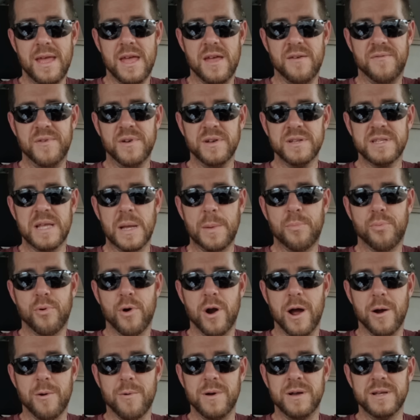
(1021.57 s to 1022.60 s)
It feels like
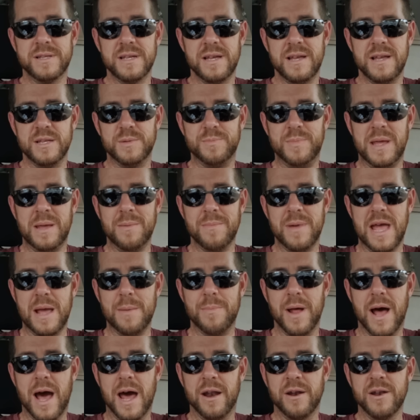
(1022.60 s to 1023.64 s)
progress is being
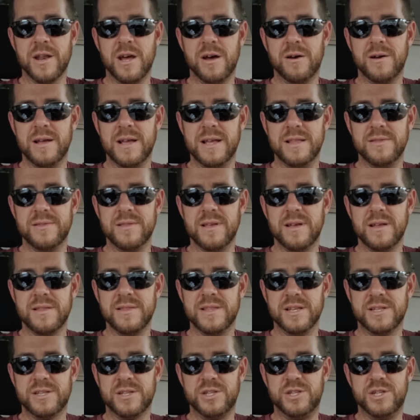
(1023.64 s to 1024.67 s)
made, but I don't know,
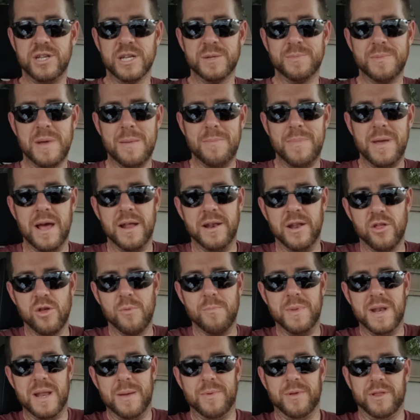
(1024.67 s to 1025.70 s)
this is just maybe another
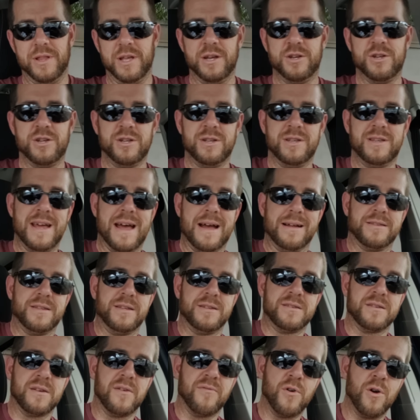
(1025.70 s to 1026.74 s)
manipulation
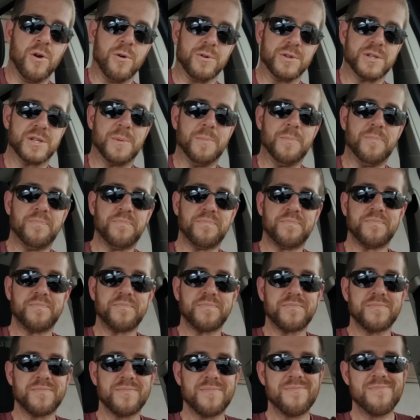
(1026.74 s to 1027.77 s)
tactics of hers.
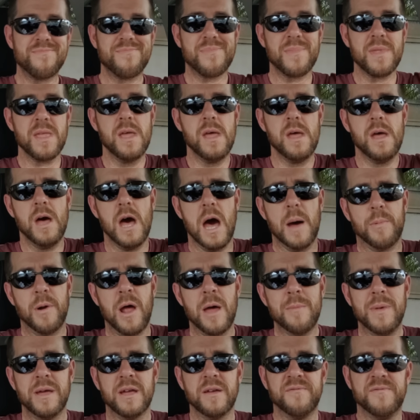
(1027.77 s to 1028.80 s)
I'll
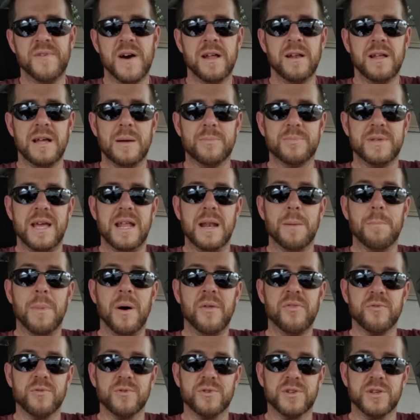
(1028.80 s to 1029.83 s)
probably make a final update in a
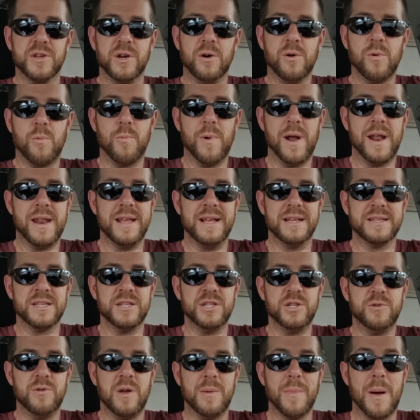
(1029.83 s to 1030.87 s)
month or so. Reddit
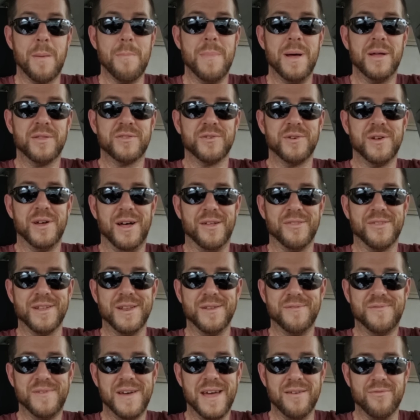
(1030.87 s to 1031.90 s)
isn't doing my mental health
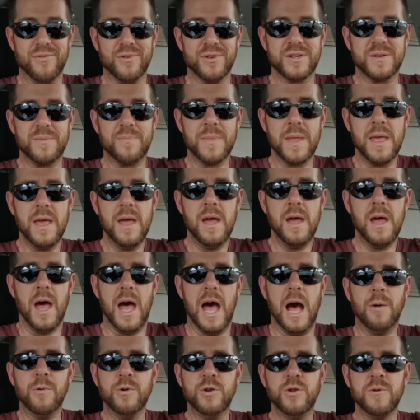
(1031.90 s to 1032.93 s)
any favors.
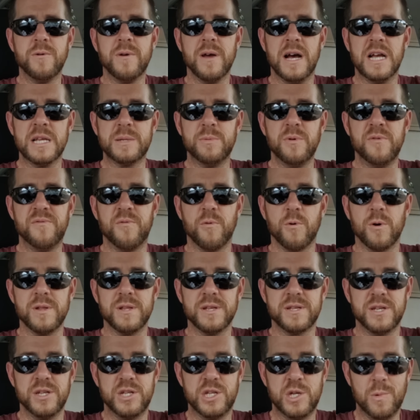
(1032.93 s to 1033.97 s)
How would you guys move forward in
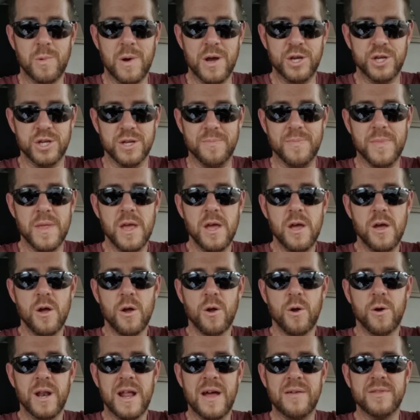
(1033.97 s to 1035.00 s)
this situation?
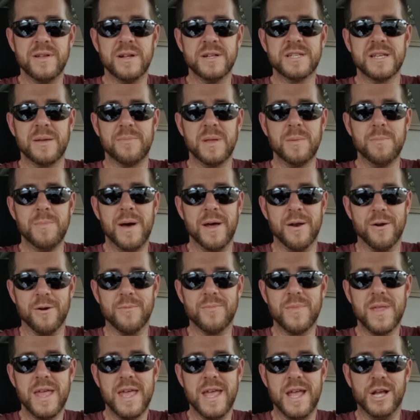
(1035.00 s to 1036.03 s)
Could I have done something
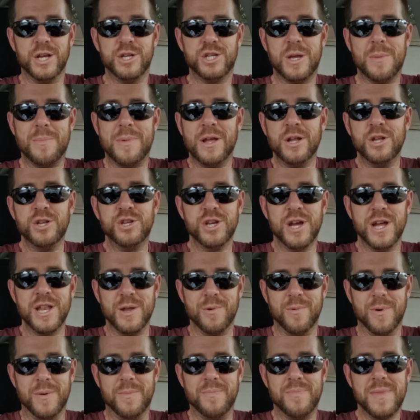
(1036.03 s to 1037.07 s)
better? Is she being
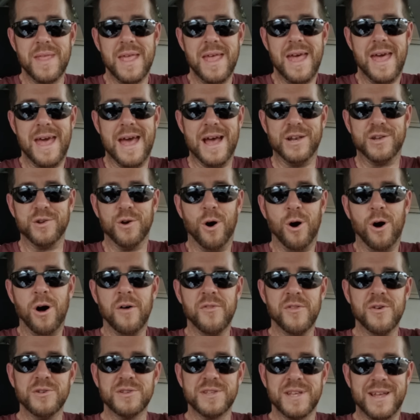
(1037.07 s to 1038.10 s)
genuine? And to
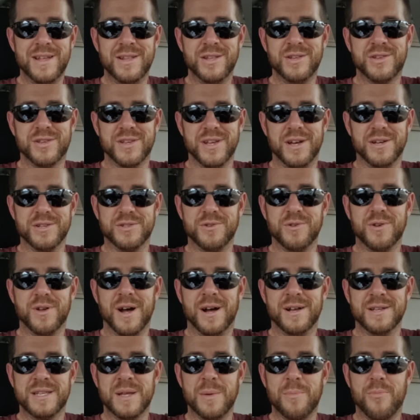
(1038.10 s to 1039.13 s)
all those incels who
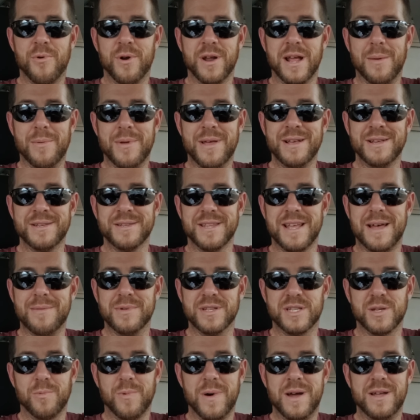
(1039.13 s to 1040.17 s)
constantly bring up Islam
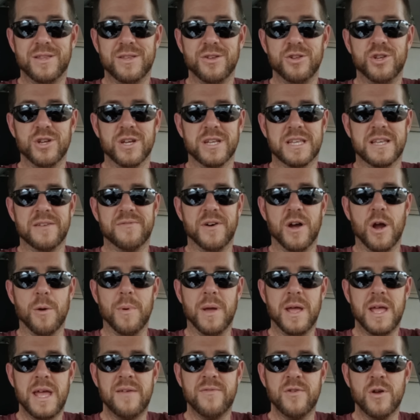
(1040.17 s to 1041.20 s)
as a way to justify her
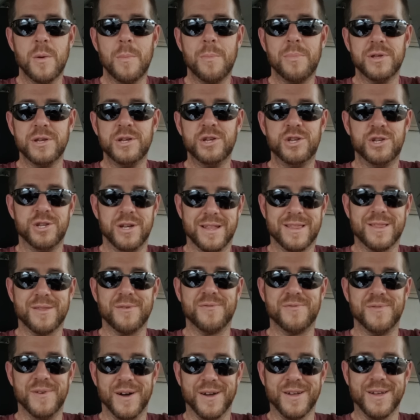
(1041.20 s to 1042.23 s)
behavior, please shut
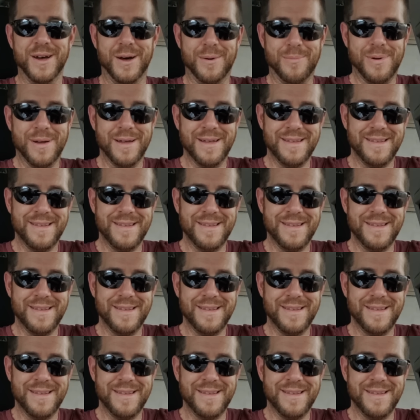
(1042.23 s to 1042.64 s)
the fuck up.